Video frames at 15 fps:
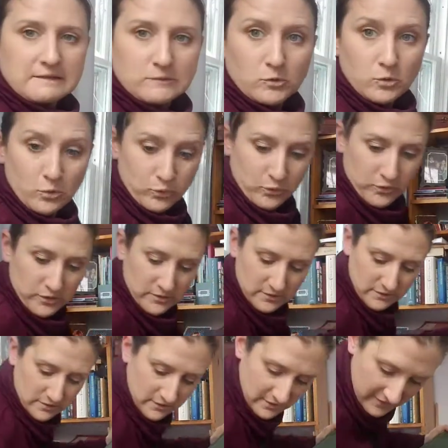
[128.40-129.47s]
Oof!
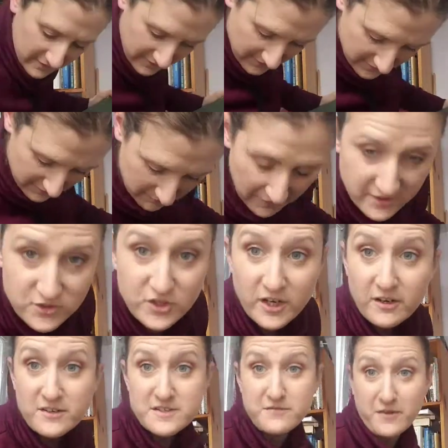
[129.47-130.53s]
The
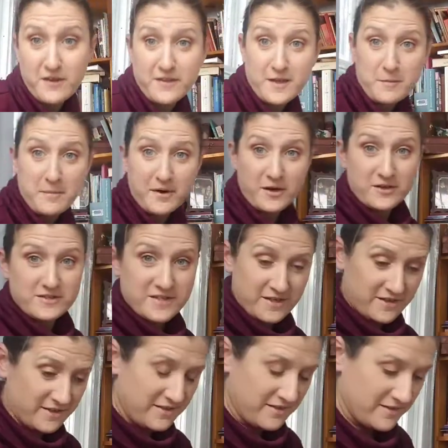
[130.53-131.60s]
chair is falling apart.
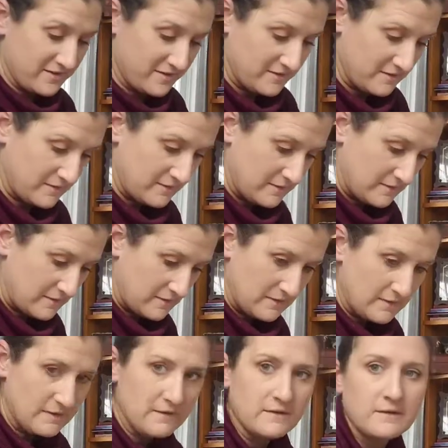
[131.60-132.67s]

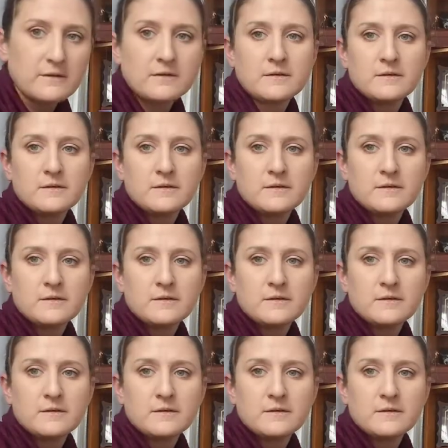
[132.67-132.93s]
My